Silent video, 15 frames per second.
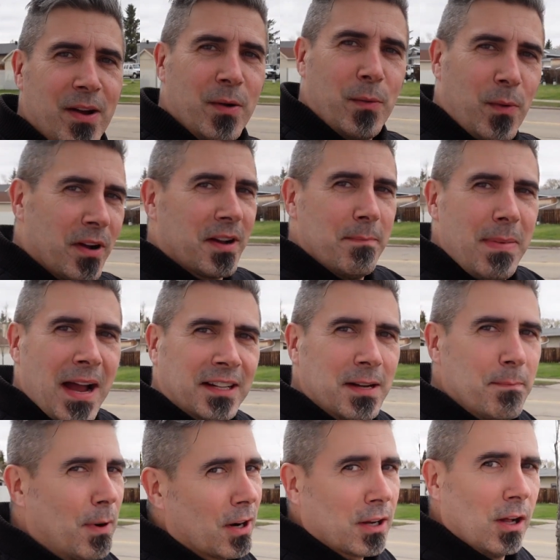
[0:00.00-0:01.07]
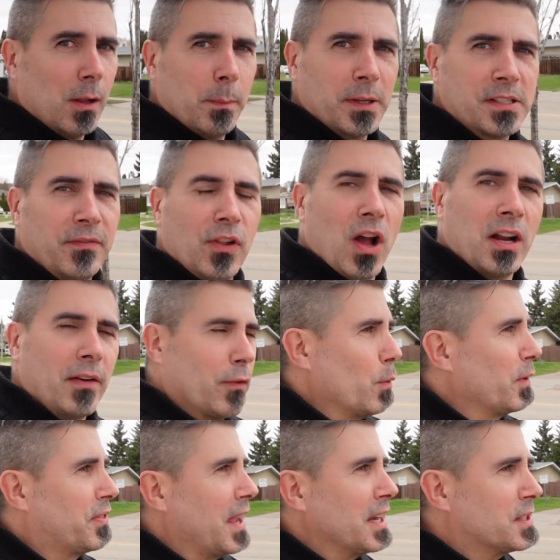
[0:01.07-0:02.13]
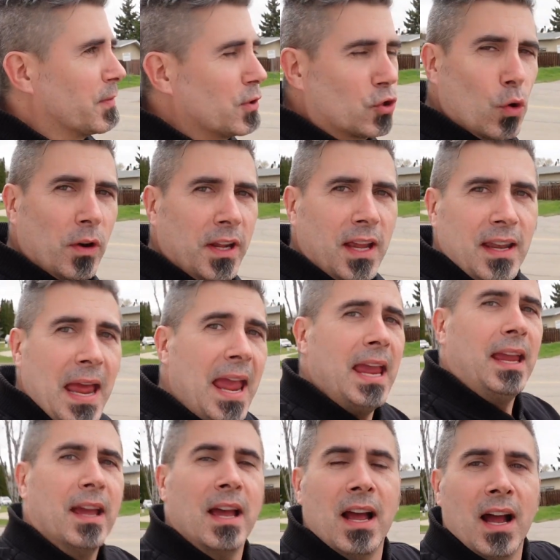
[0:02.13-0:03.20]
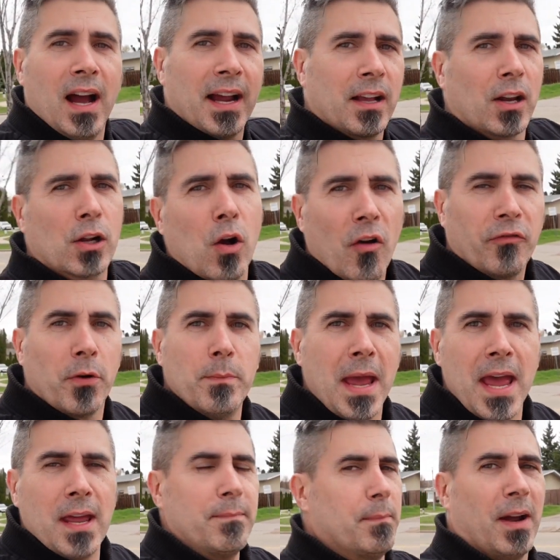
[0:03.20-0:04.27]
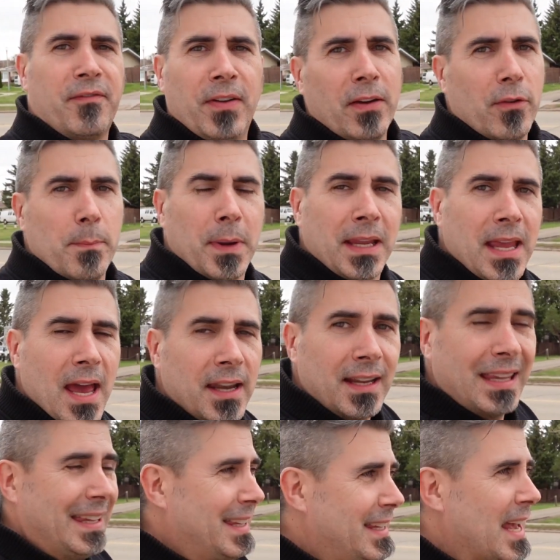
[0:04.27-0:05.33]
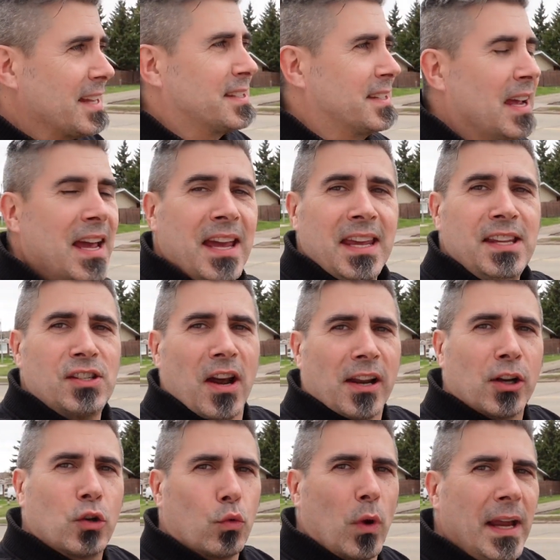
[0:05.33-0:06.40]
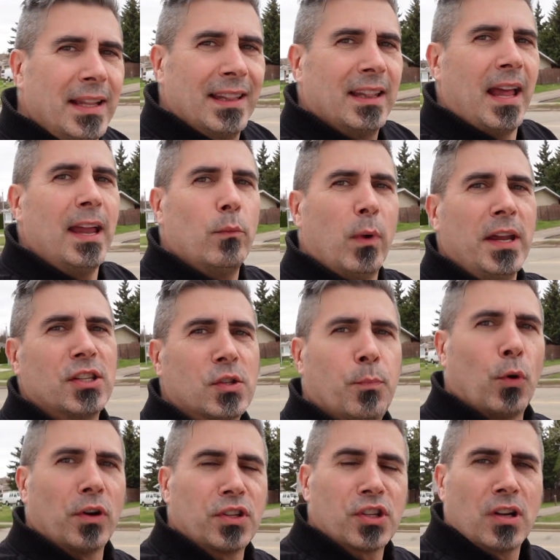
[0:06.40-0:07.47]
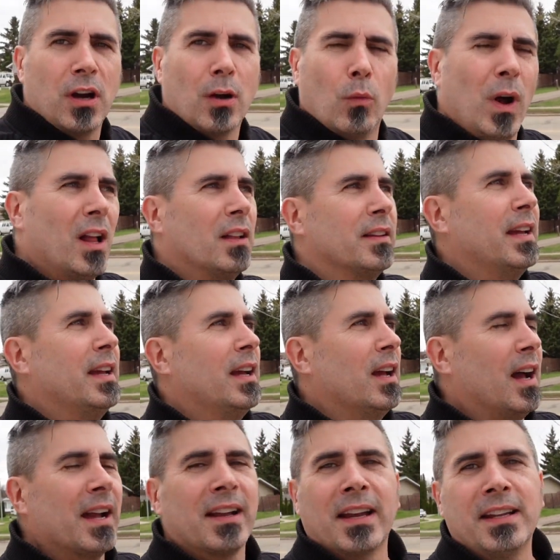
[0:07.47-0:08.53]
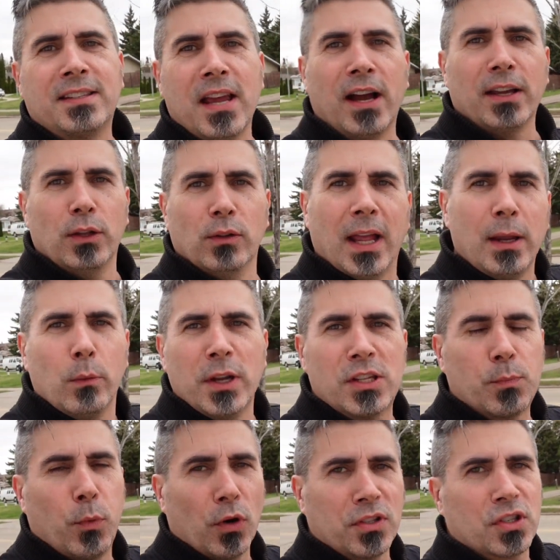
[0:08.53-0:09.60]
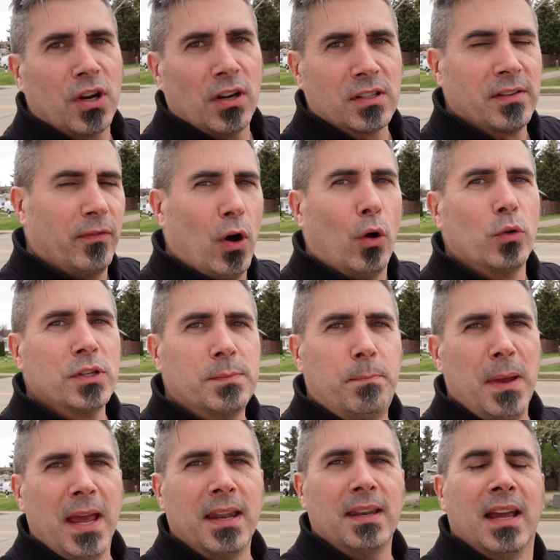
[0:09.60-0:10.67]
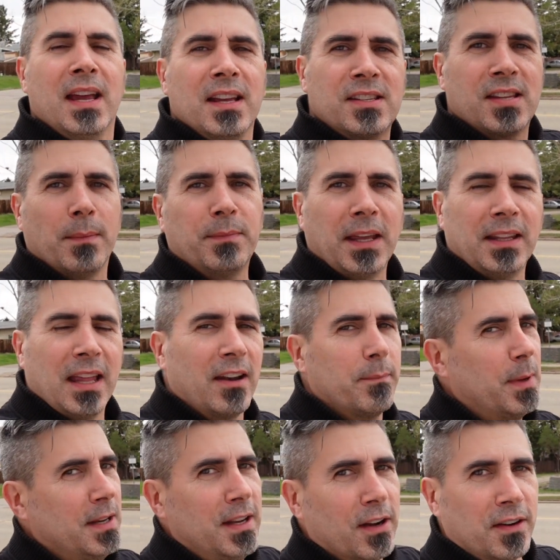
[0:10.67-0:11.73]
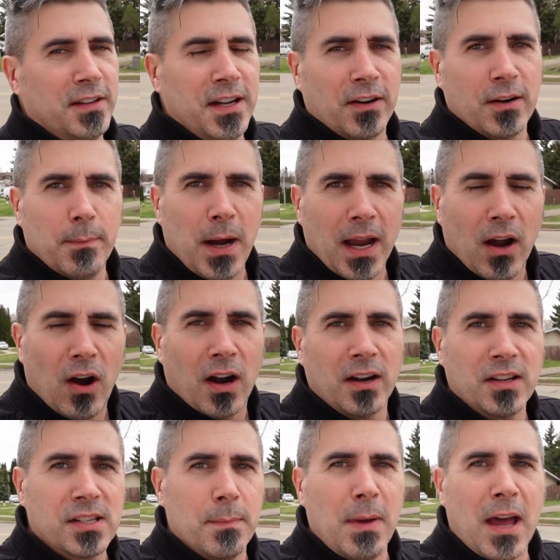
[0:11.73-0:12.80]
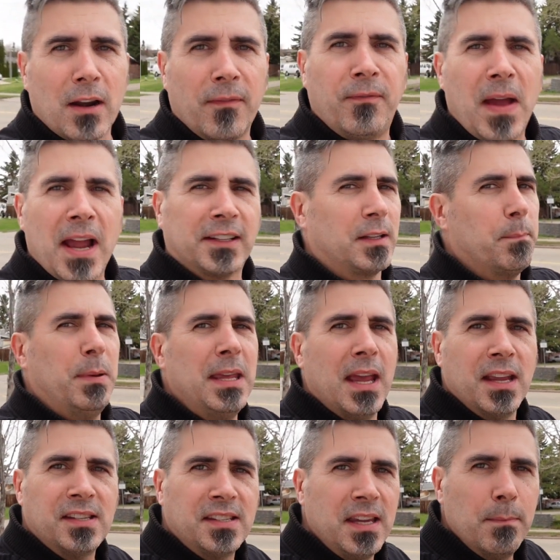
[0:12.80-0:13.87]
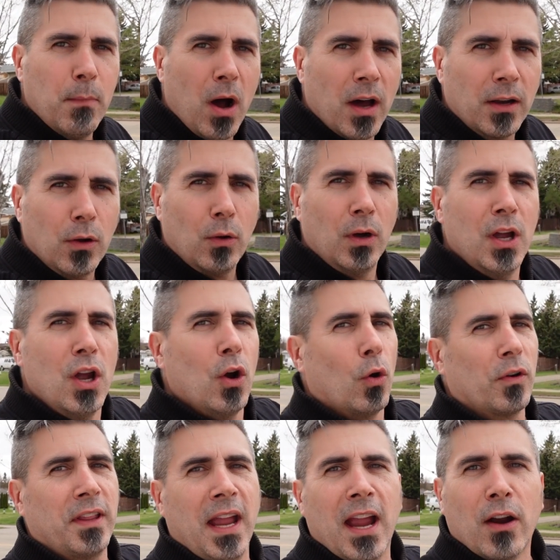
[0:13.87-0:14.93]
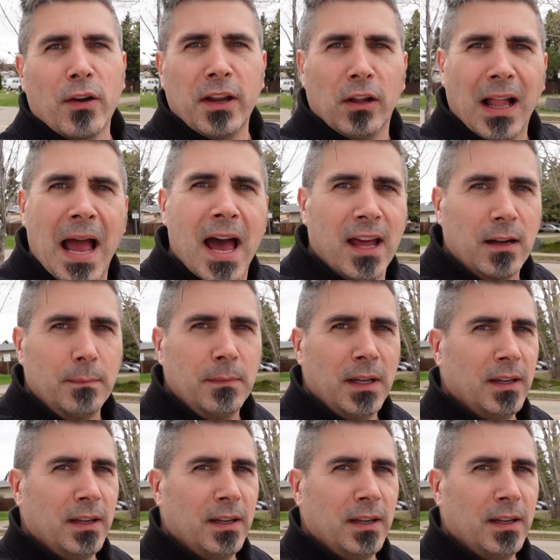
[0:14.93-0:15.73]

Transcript: Welcome back to Mark Holubut's vlog, everyone. Thanks for joining in. Hey, I got a call from Ed, my favorite mechanic. Yes, he's got a great lightweight sports car. Well, I gotta tell you, lightweight sports cars have always been something that have been near and dear to my heart. As a matter of fact, the BAC Mono or the Ariel Atom